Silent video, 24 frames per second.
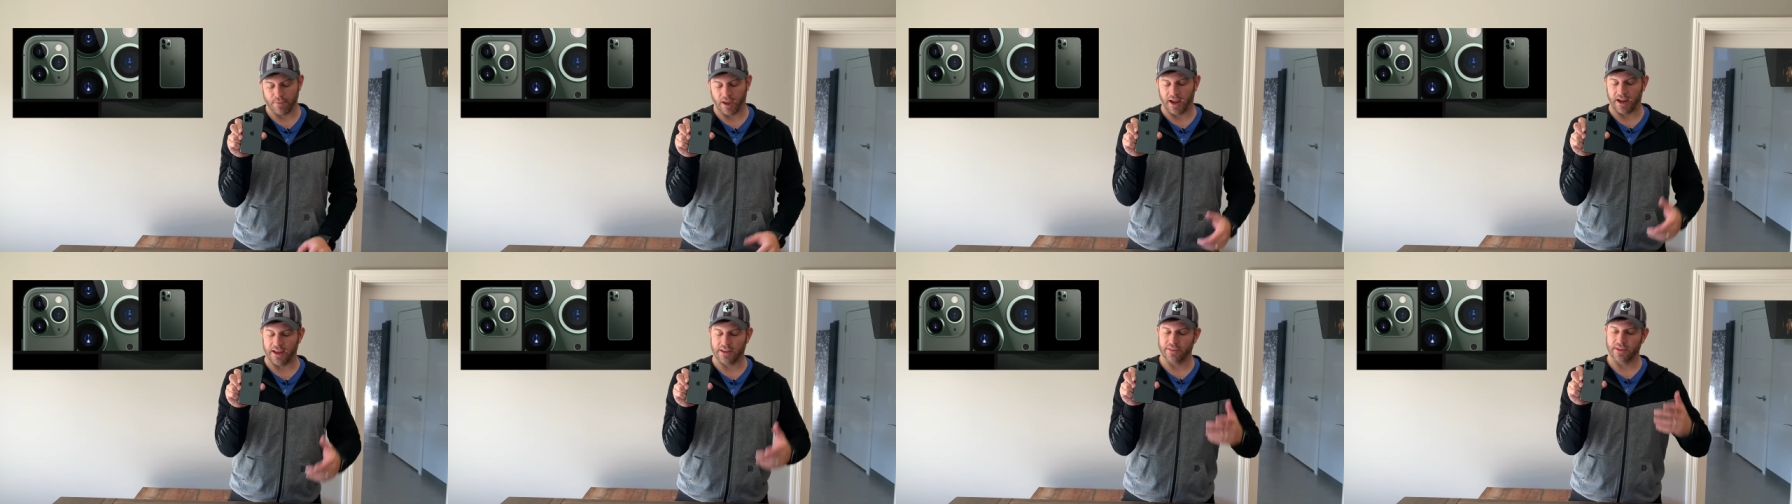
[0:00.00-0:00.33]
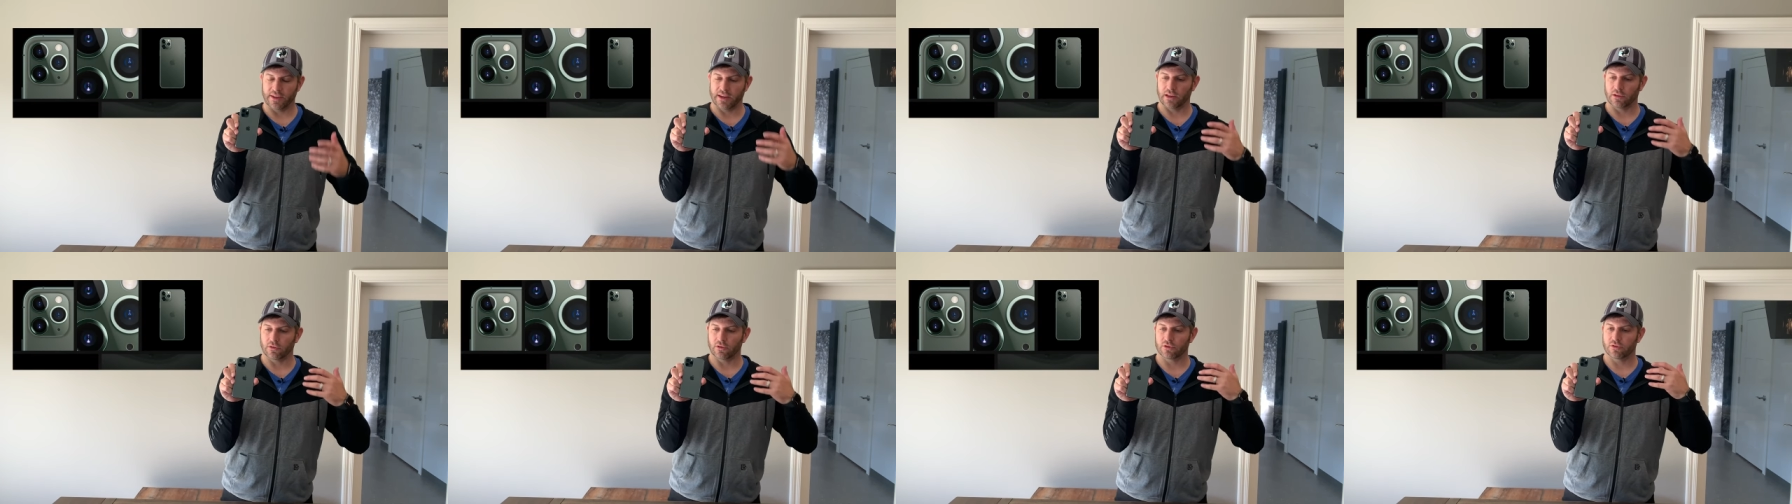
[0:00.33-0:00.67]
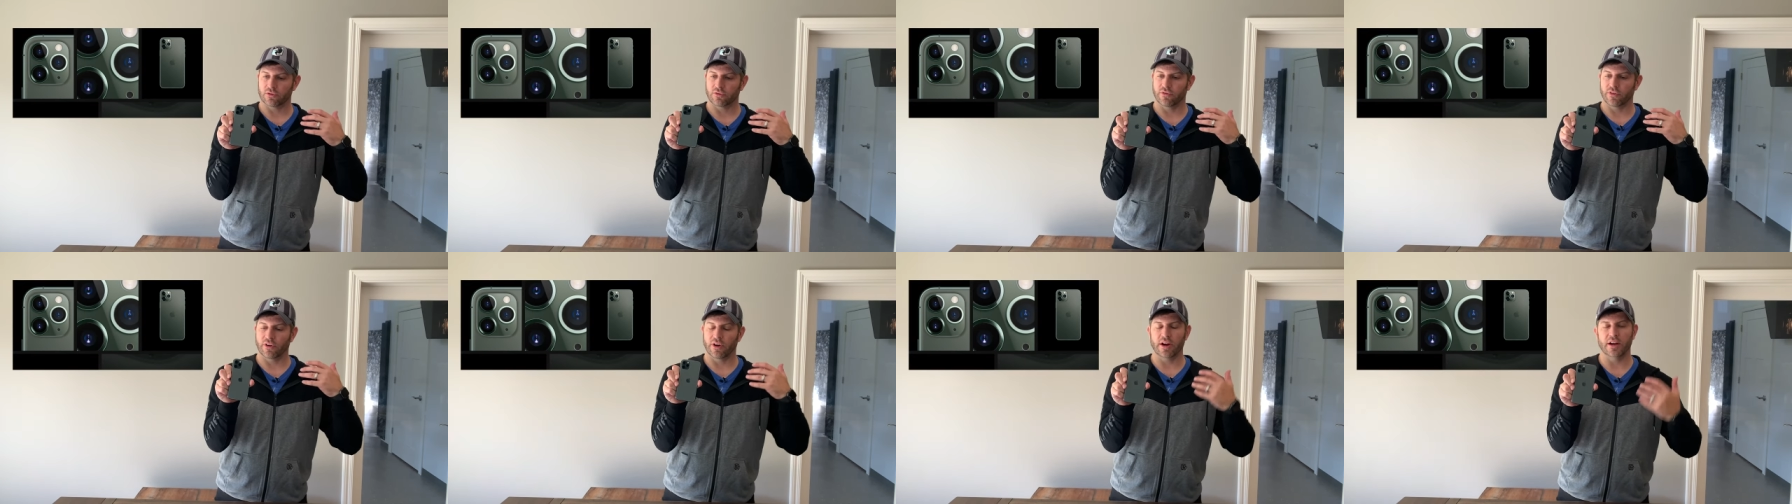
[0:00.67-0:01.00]
I think it
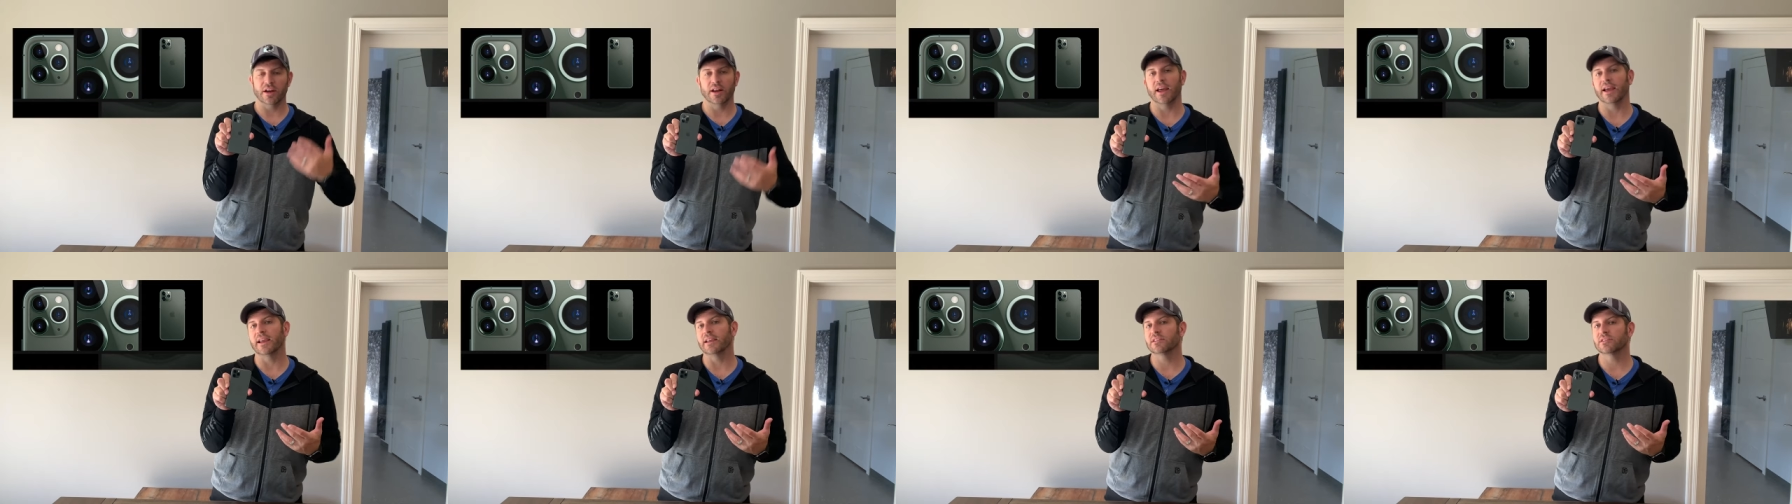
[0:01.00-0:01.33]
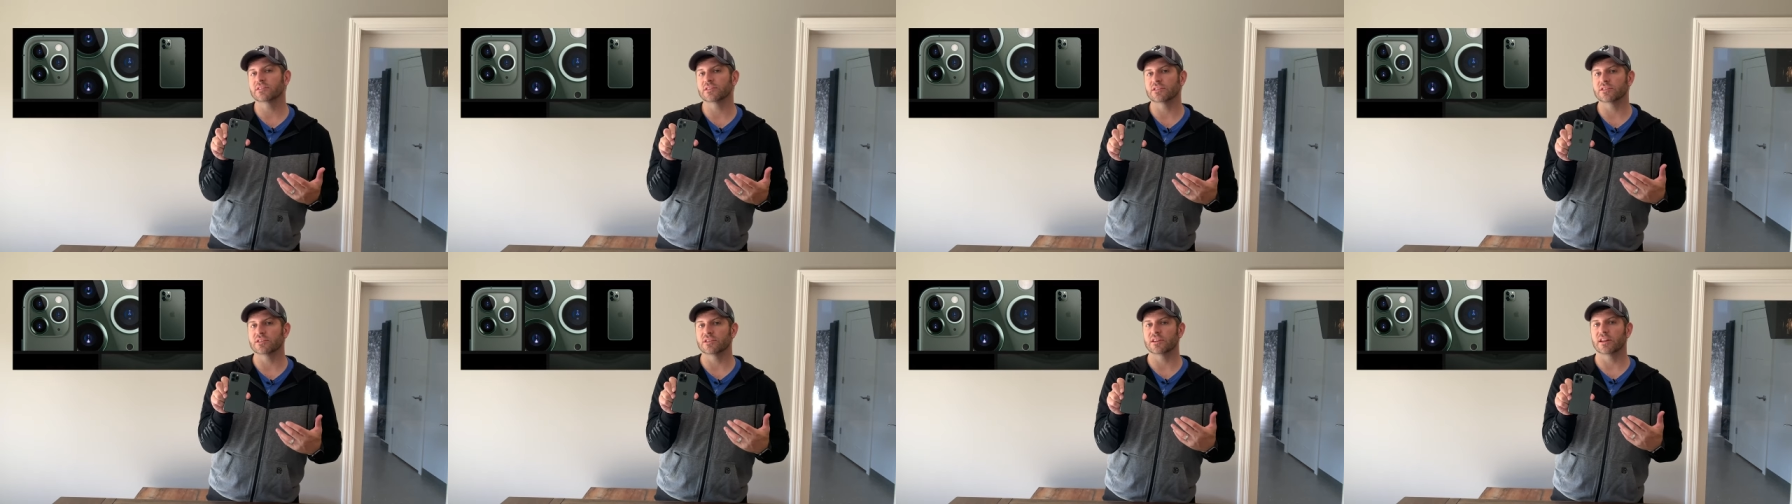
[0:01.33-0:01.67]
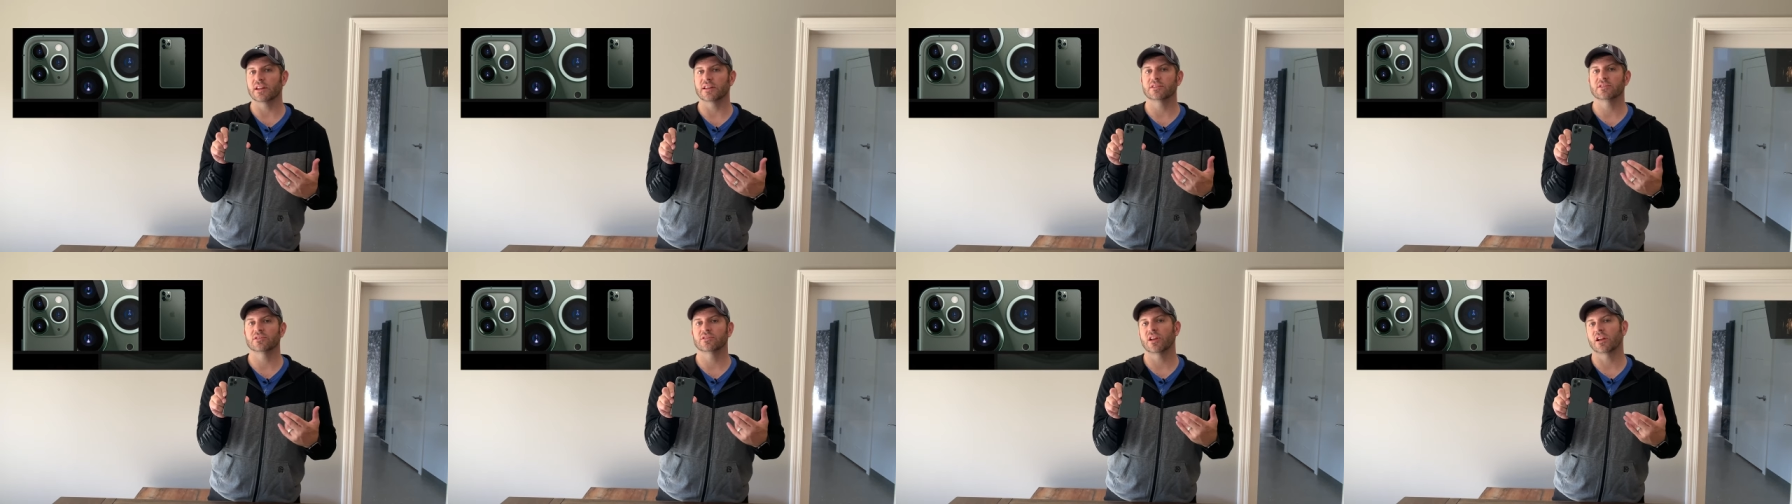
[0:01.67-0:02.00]
looks very nice. It's a
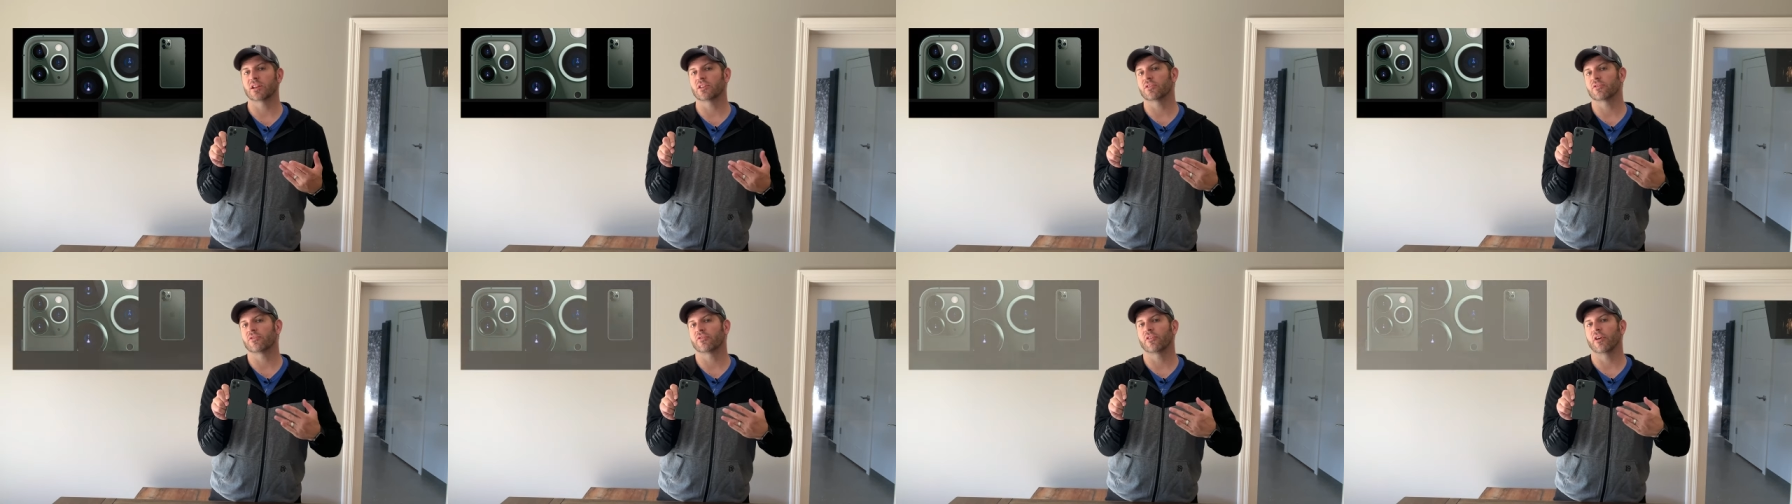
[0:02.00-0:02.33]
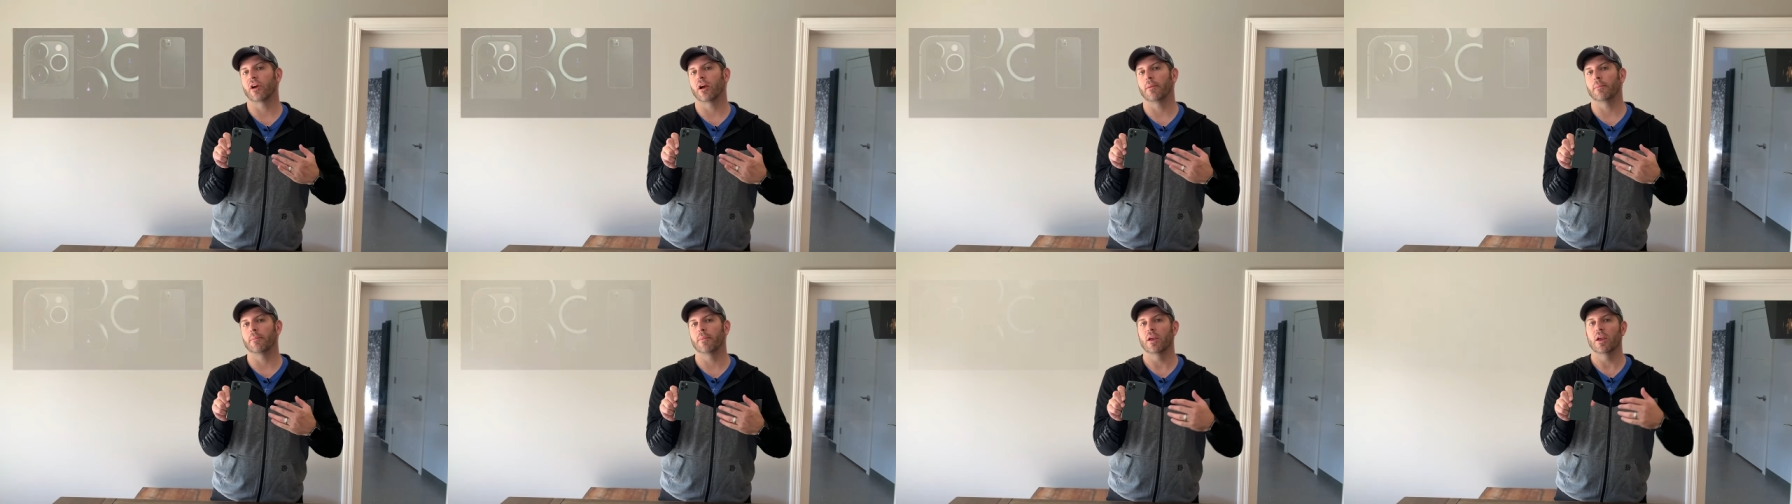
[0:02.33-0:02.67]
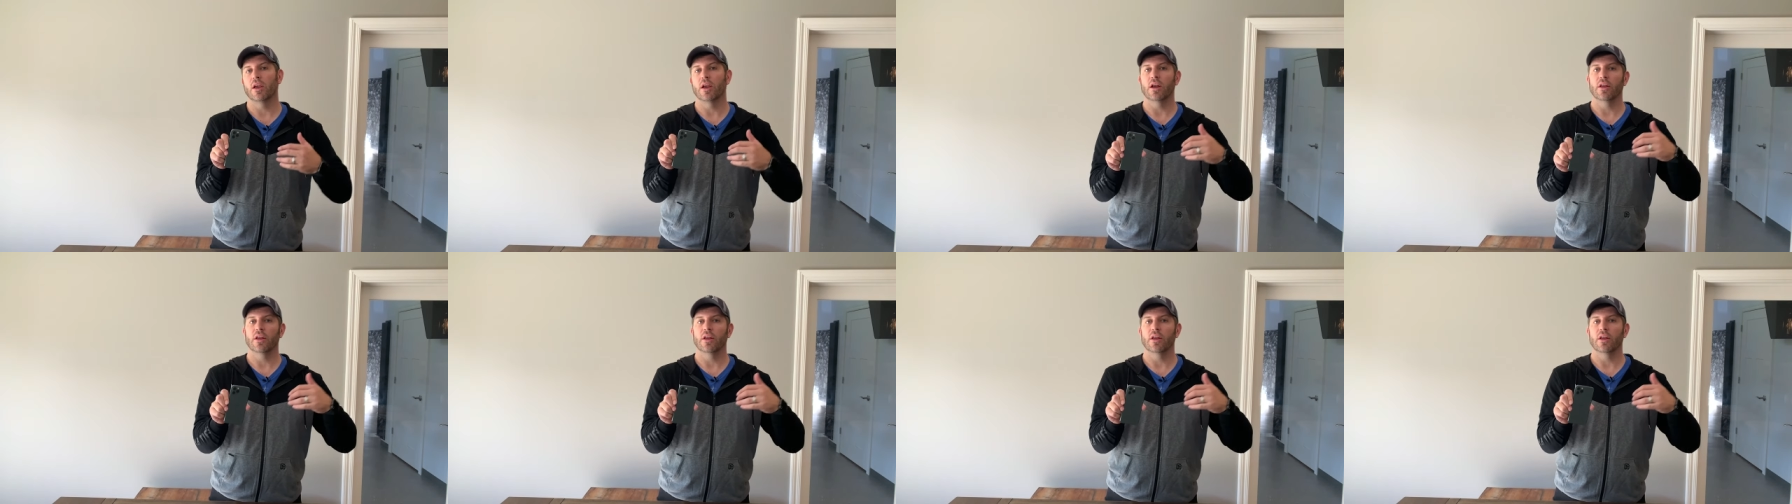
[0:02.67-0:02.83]
nice touch from